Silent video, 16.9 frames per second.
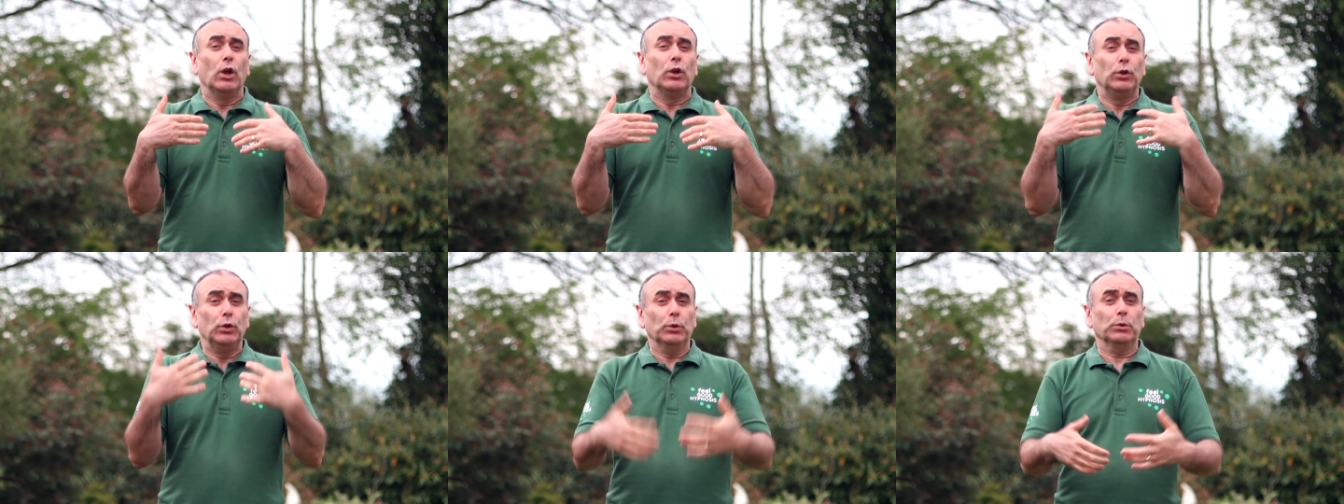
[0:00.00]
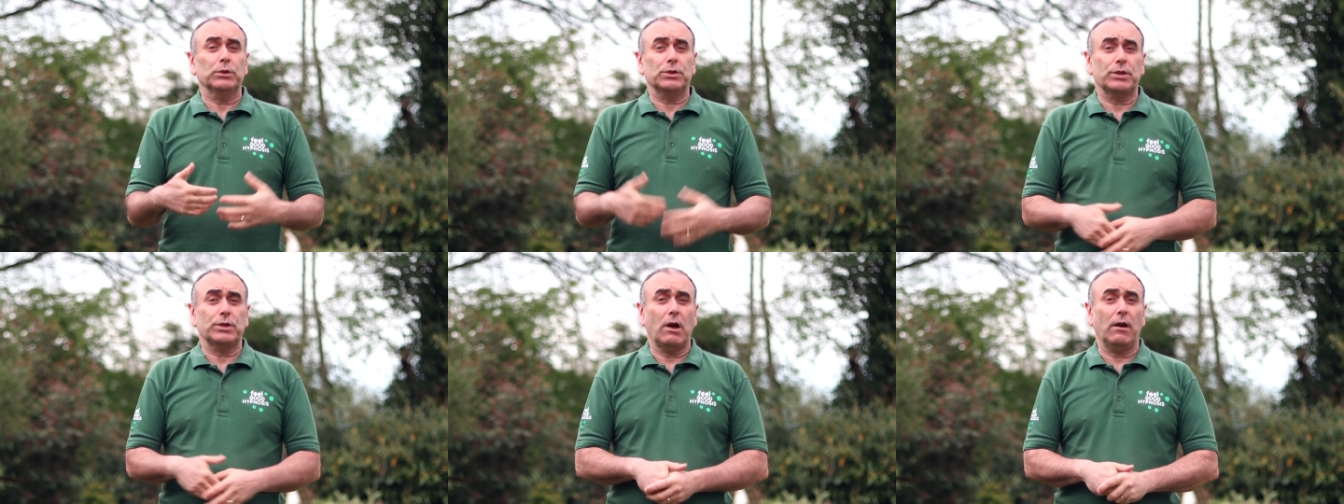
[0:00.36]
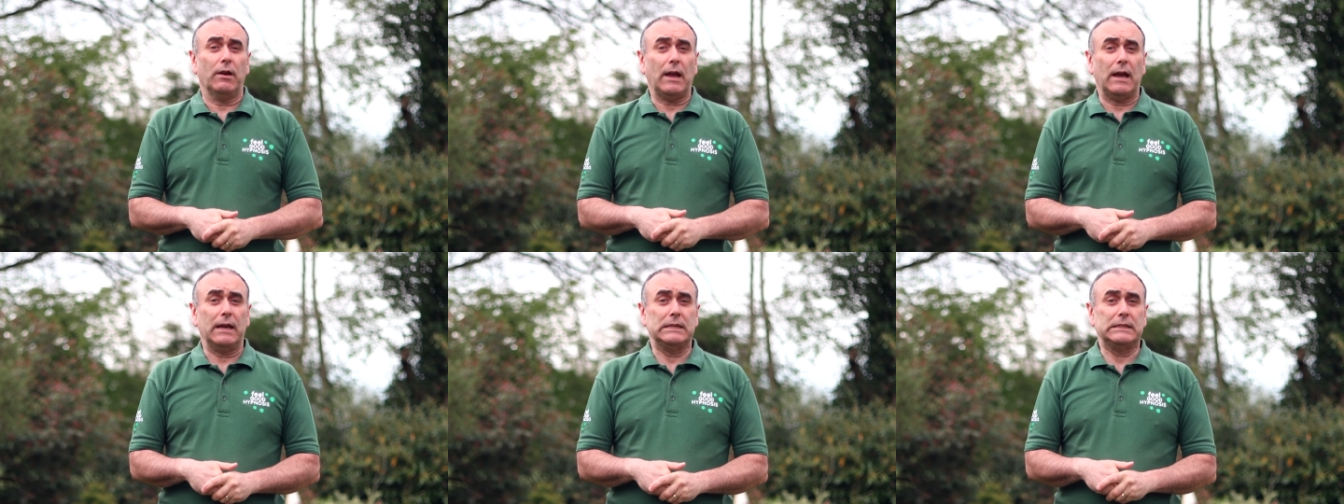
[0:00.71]
Notice how
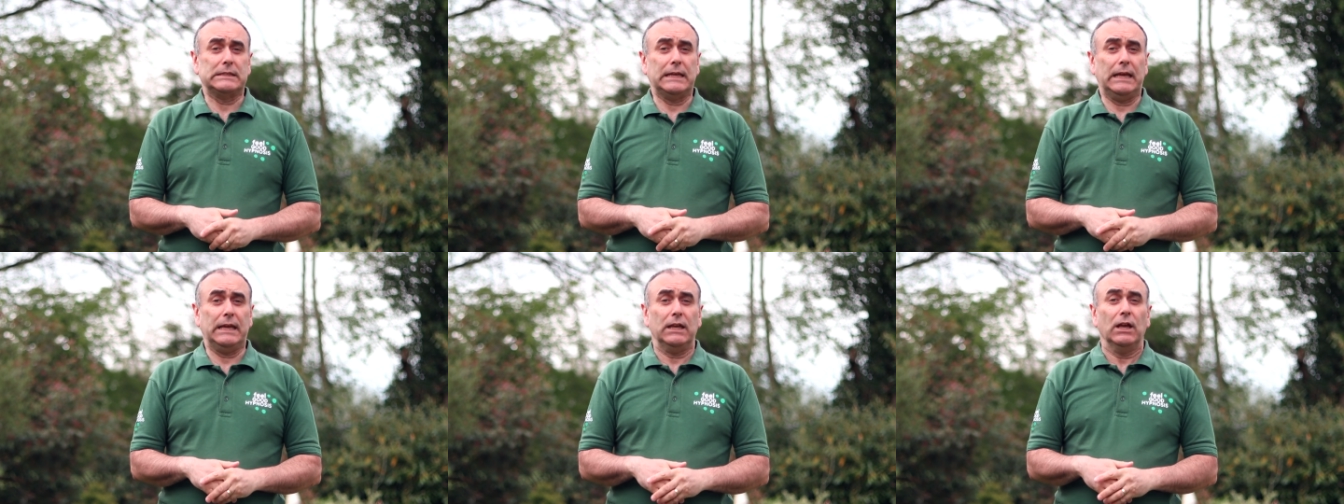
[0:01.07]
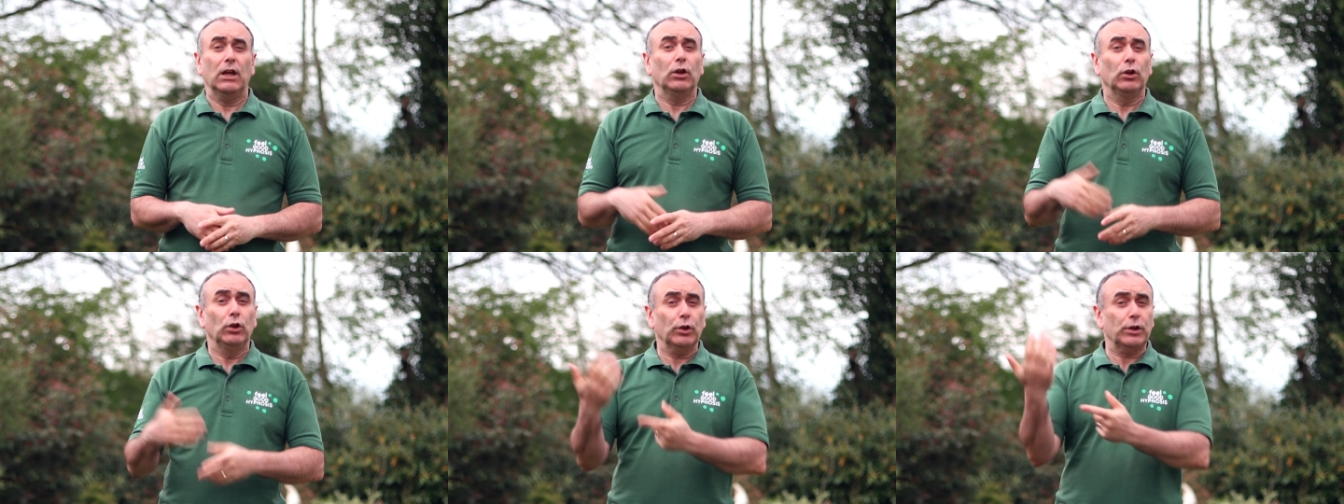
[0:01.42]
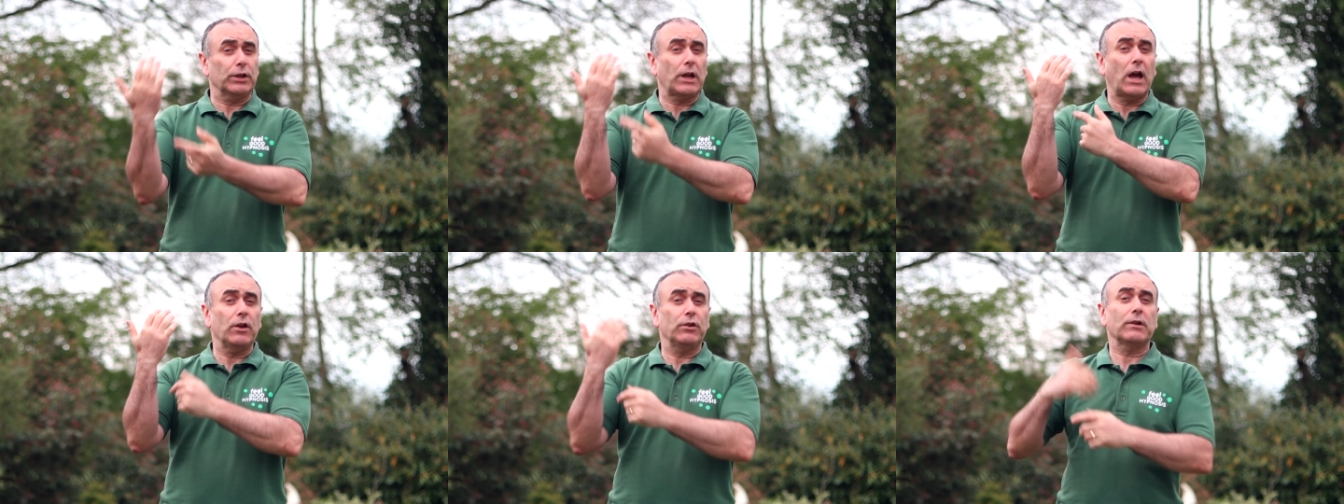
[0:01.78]
I say, look
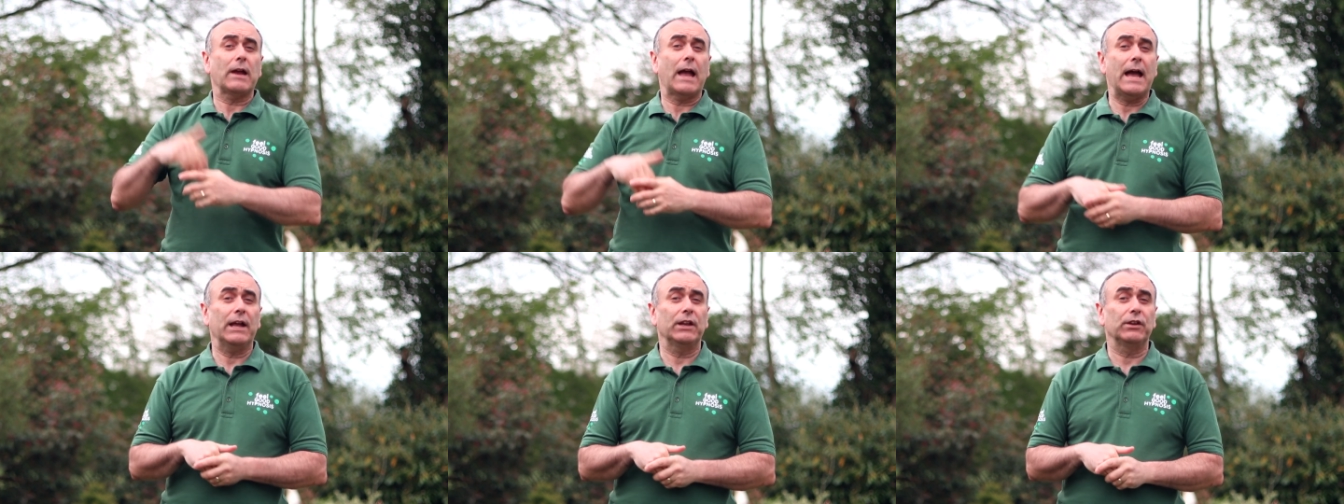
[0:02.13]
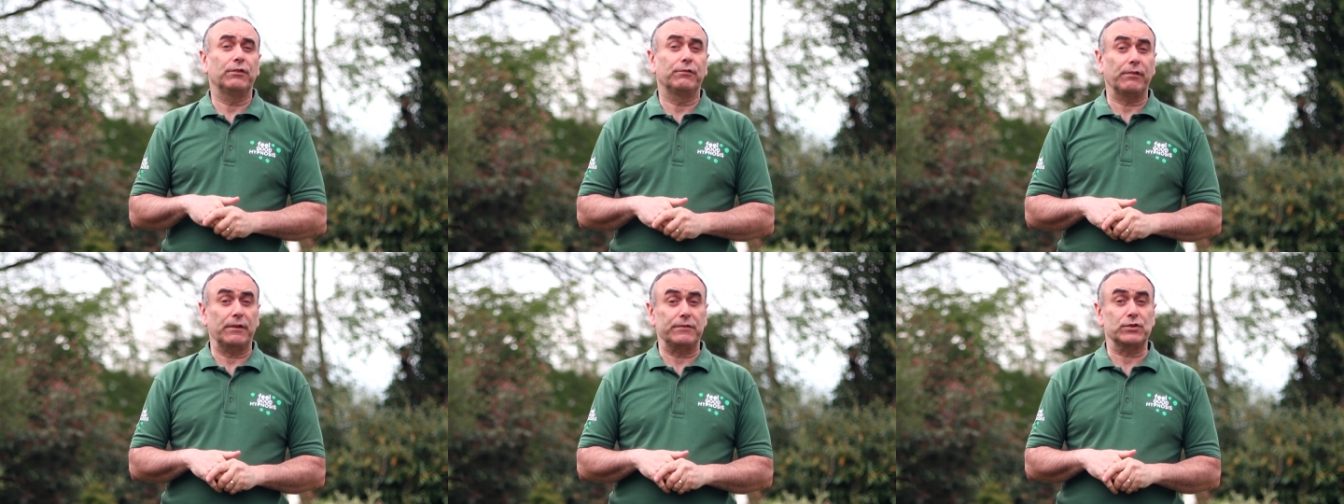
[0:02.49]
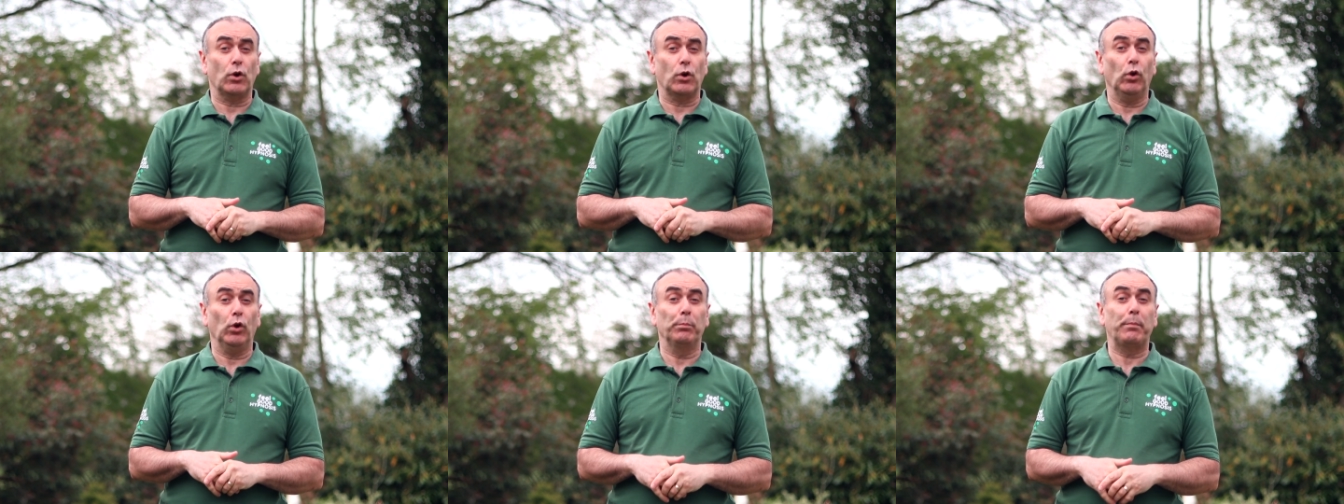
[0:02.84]
at how your hand drifts
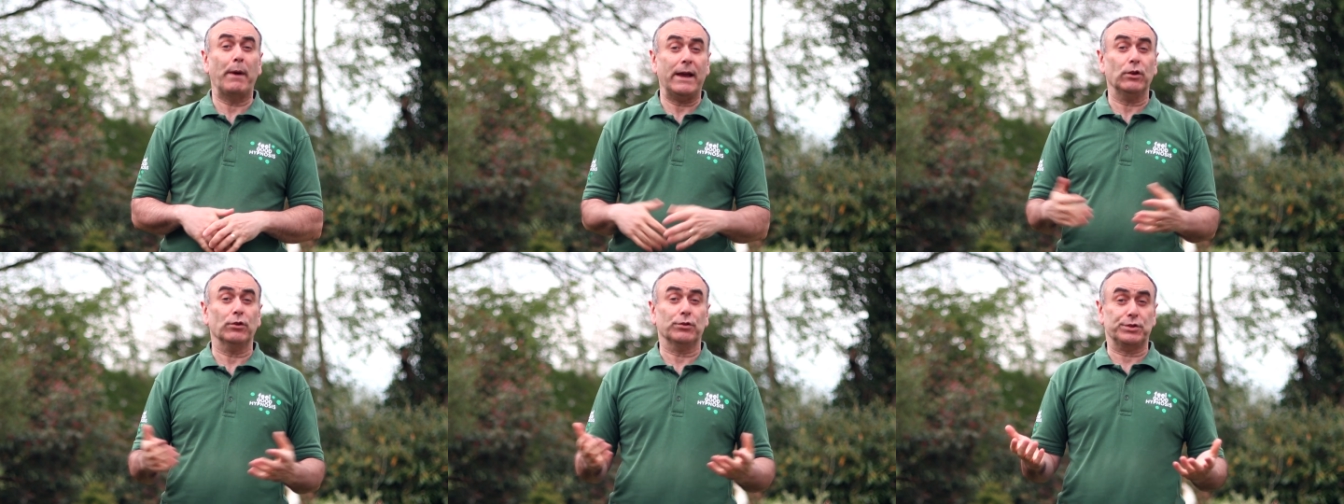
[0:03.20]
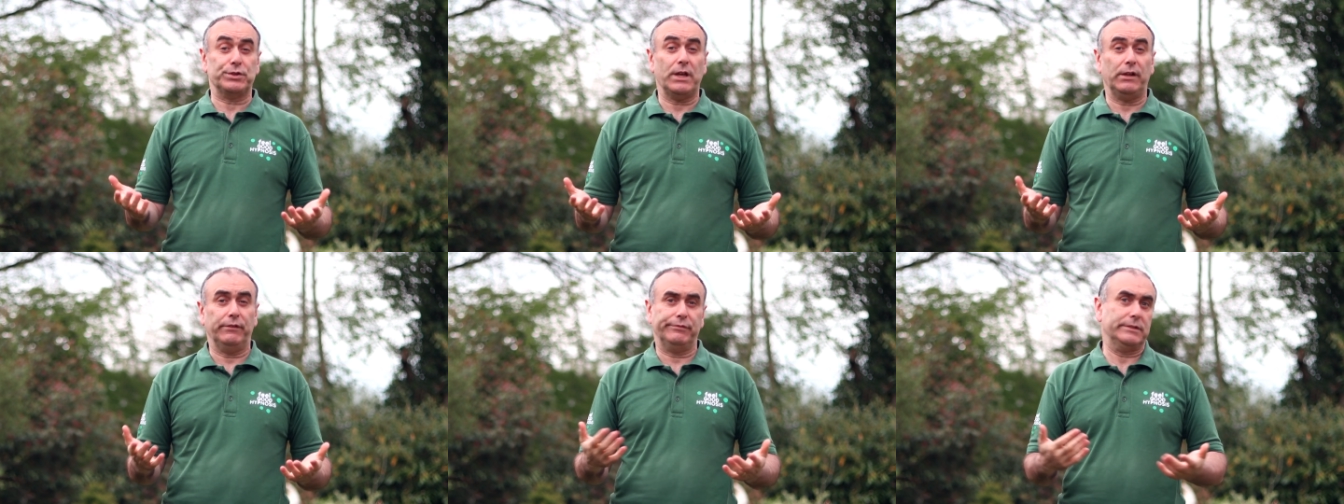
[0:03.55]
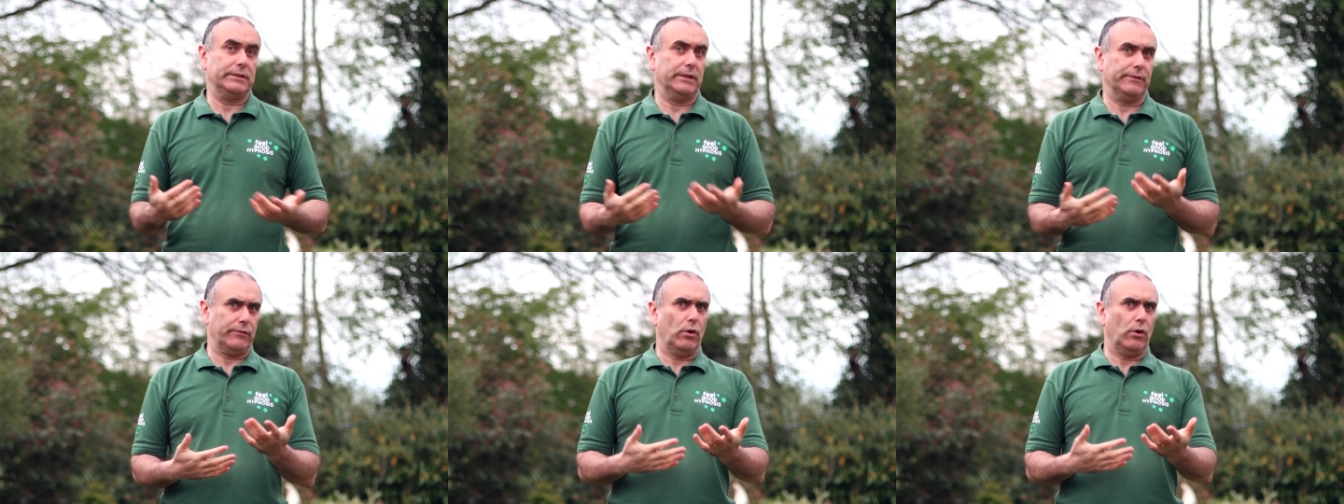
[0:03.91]
all by yourself
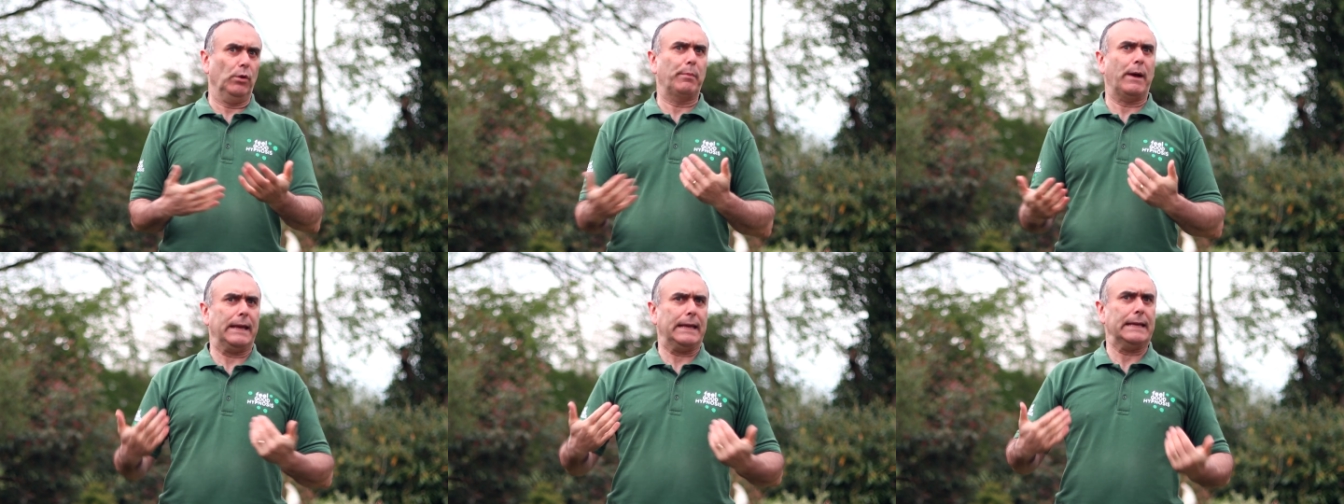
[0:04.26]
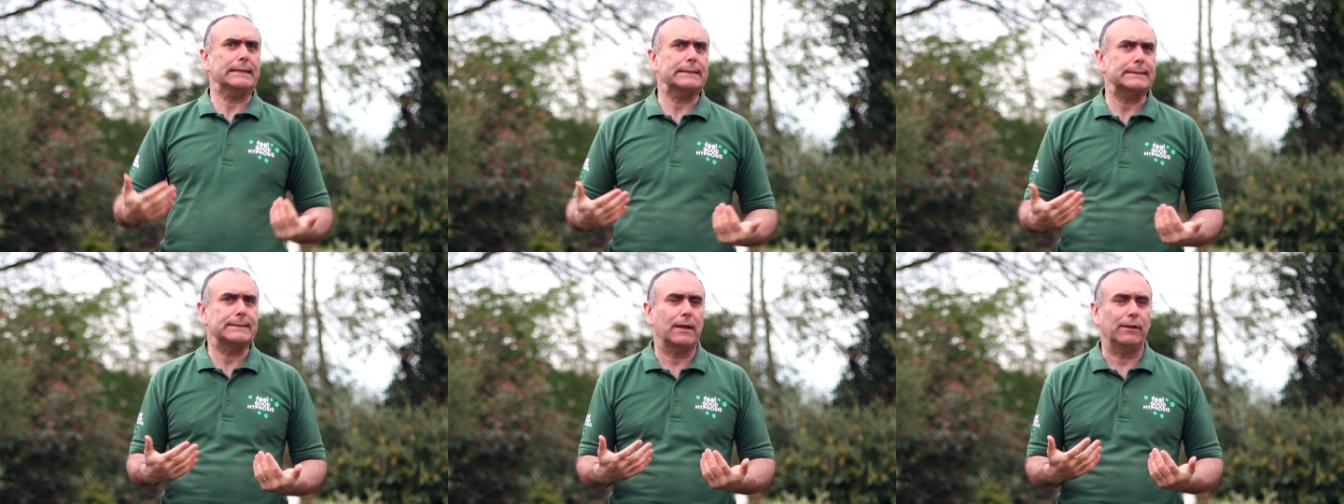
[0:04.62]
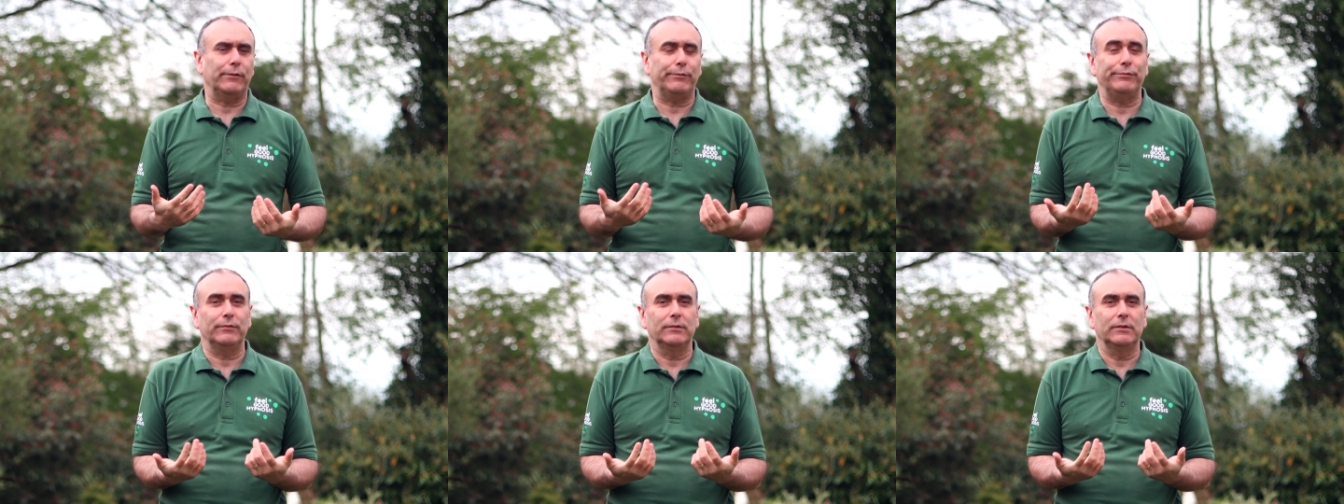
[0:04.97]
instead of all by
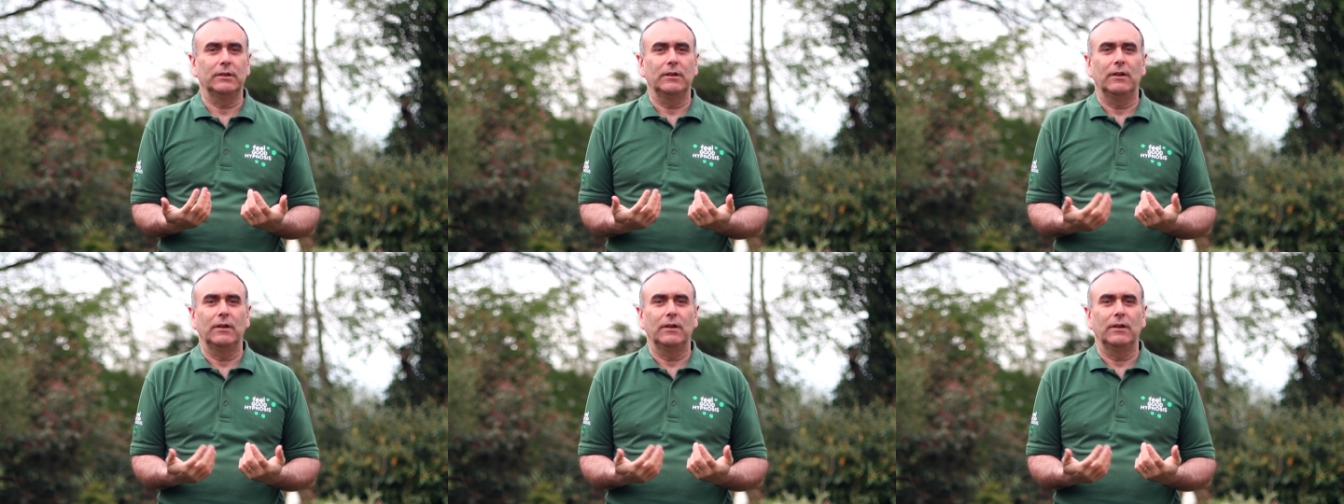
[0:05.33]
itself.